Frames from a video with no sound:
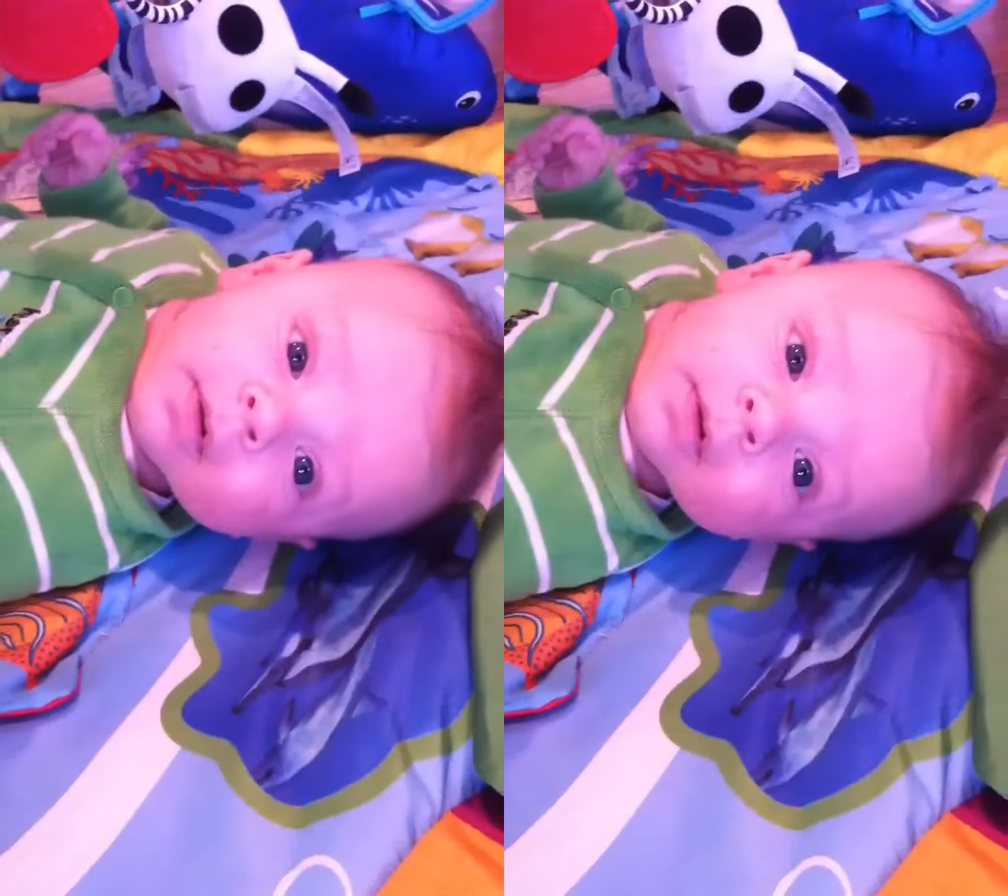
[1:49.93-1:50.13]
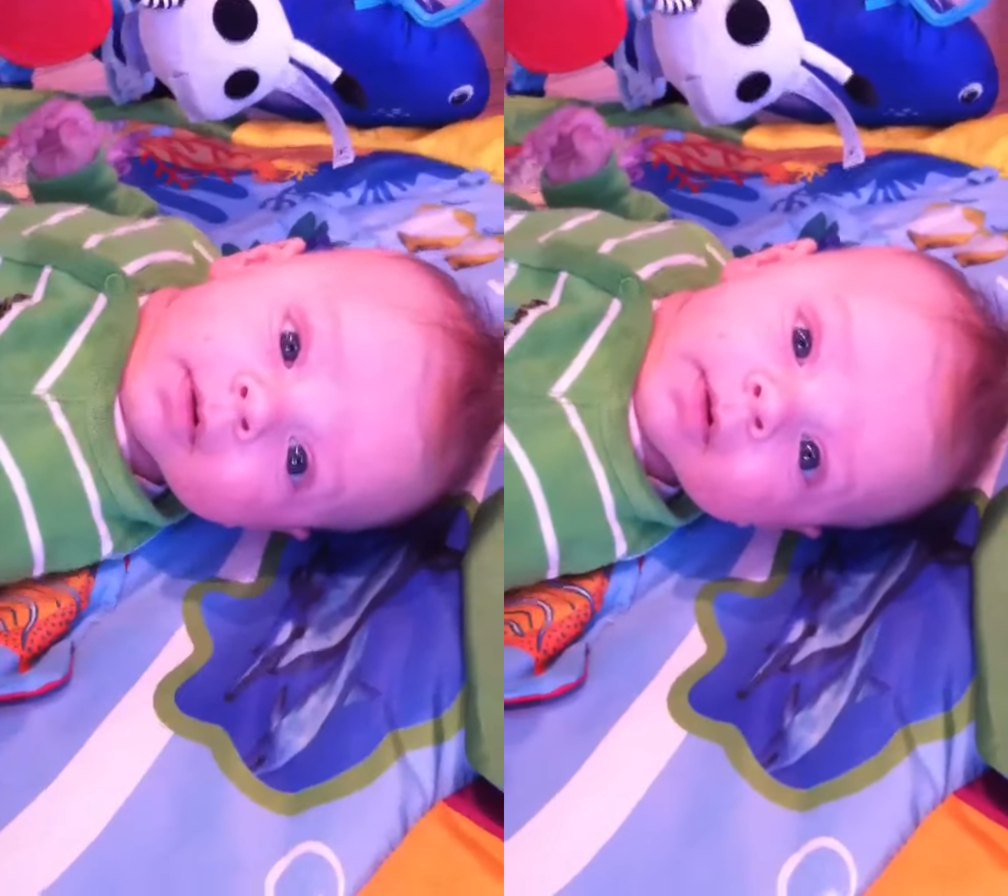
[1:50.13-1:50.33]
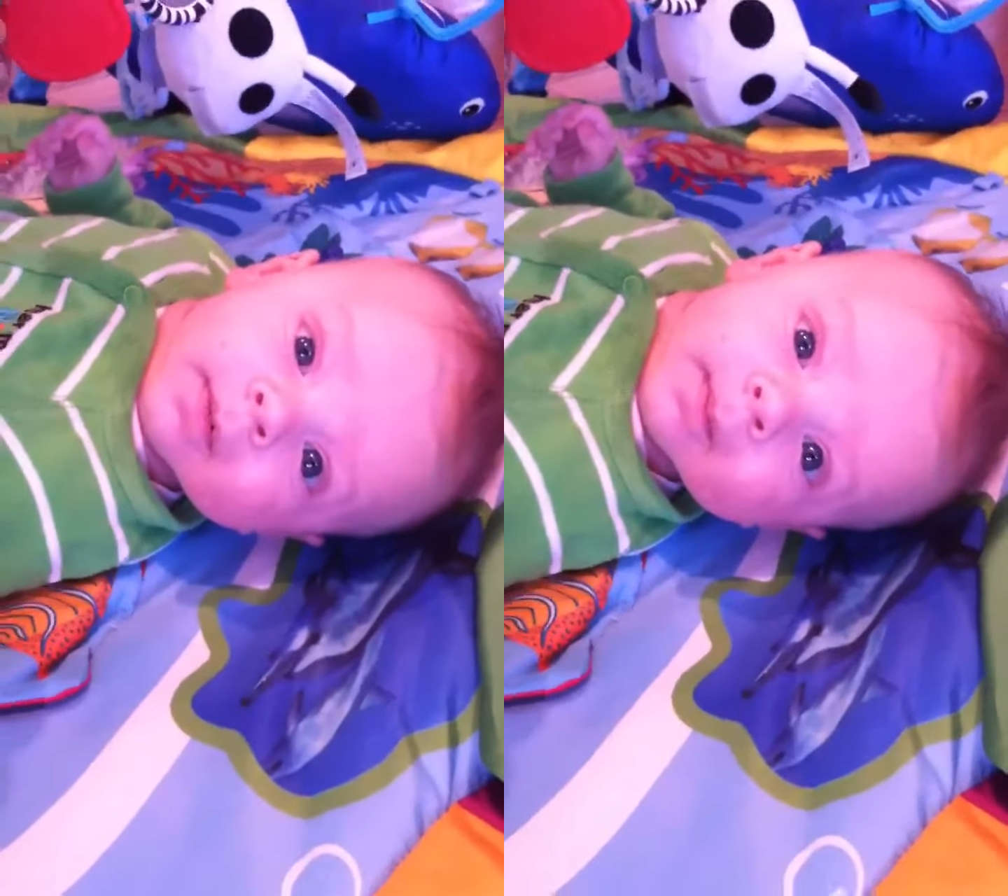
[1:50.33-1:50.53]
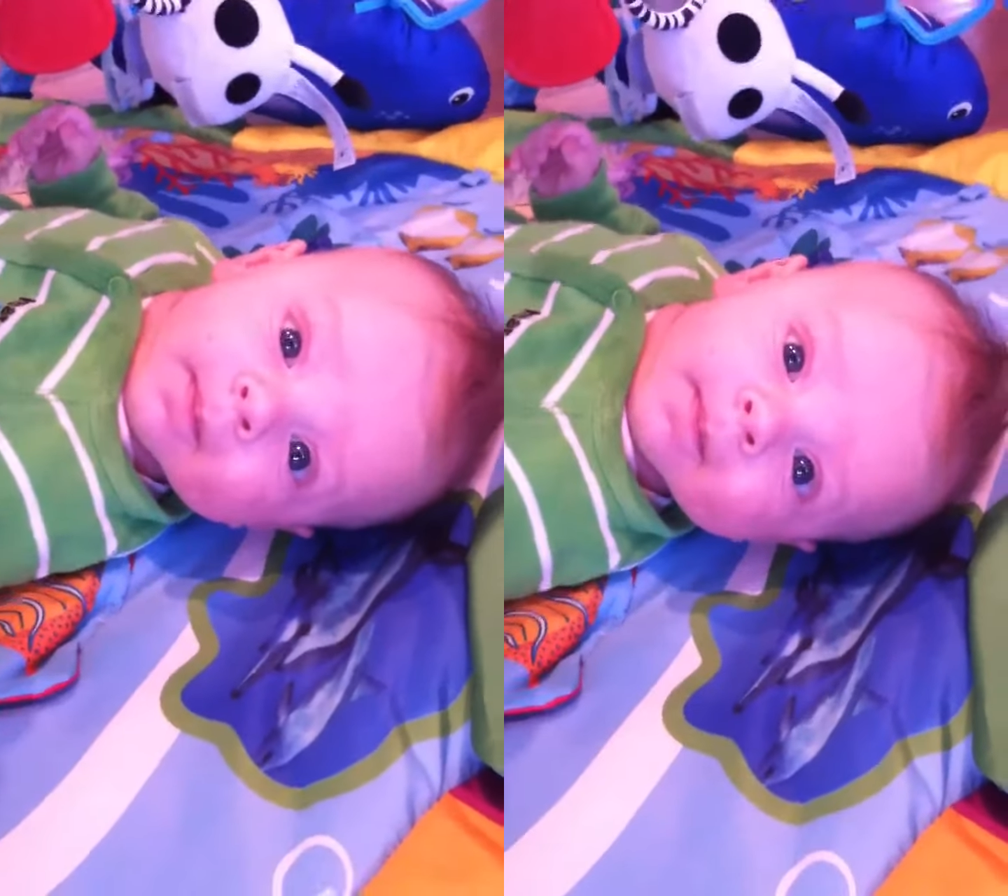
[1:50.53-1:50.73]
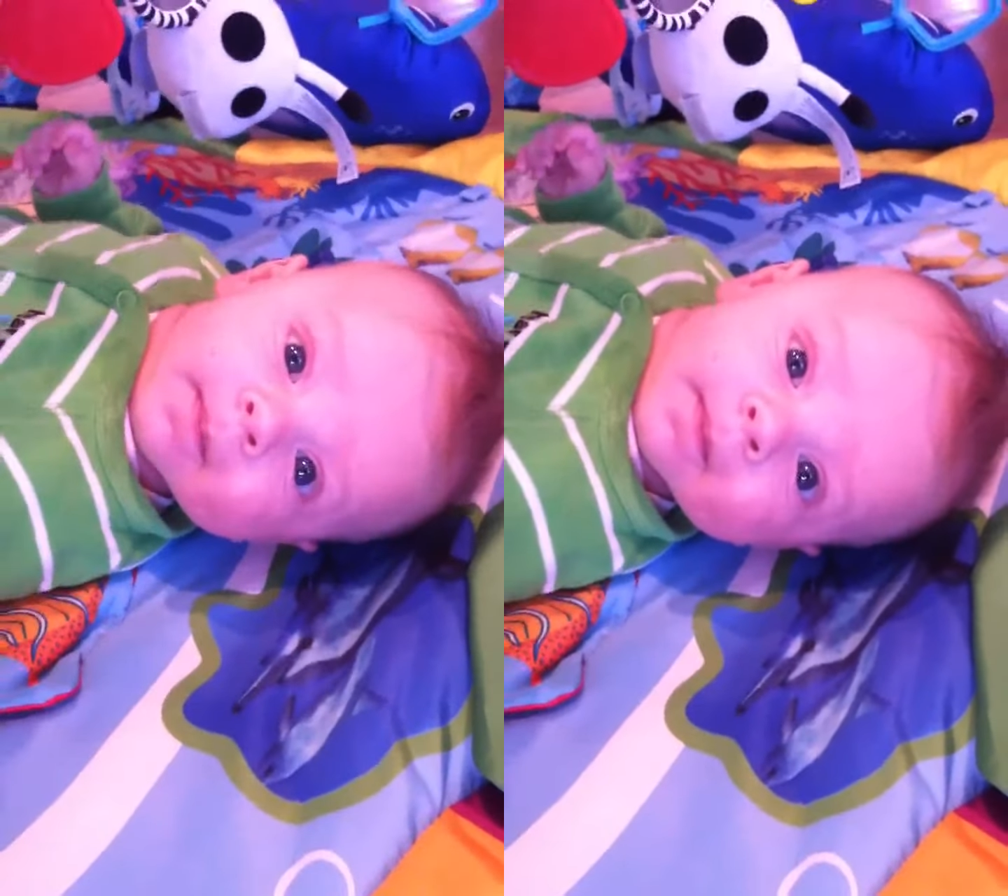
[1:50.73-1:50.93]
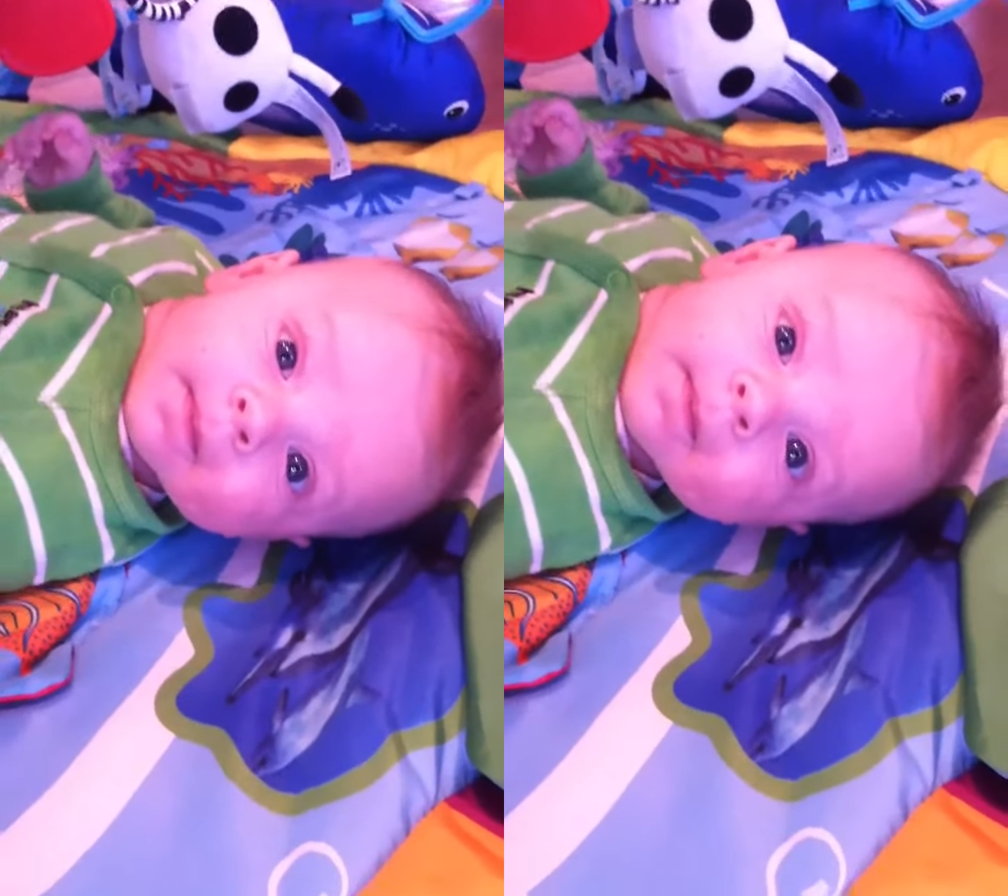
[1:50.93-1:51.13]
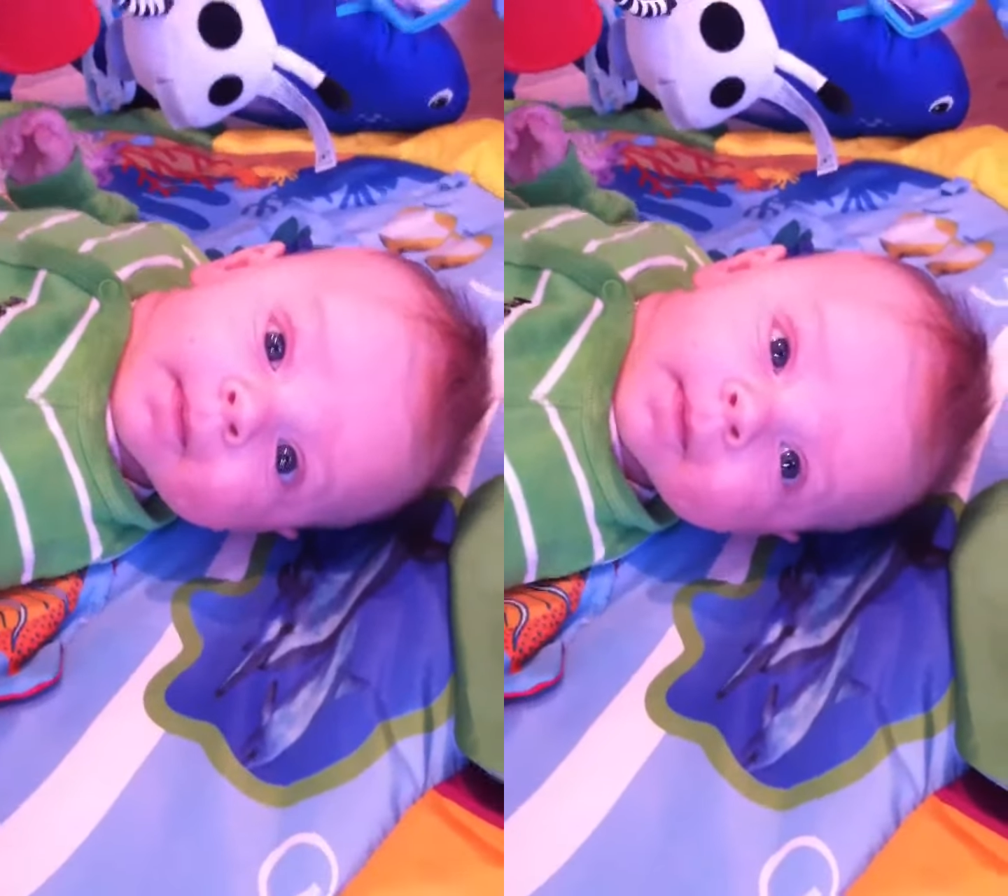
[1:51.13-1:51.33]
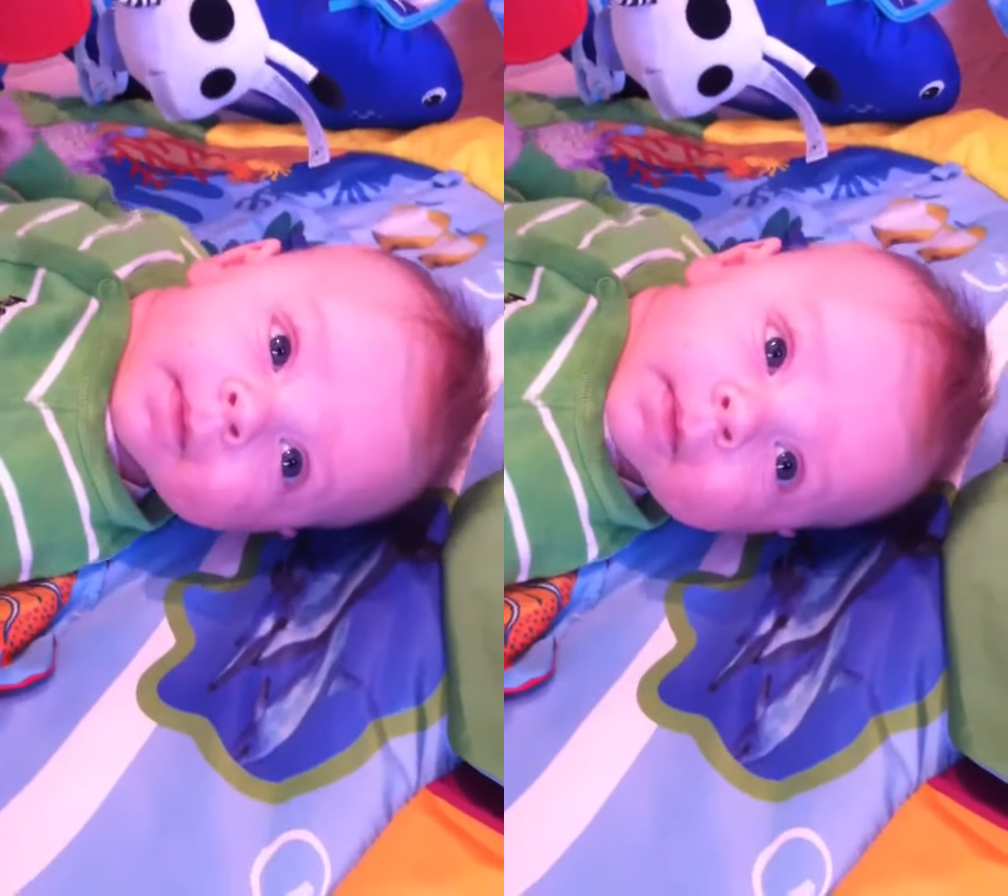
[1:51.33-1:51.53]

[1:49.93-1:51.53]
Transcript: bye-bye and smile.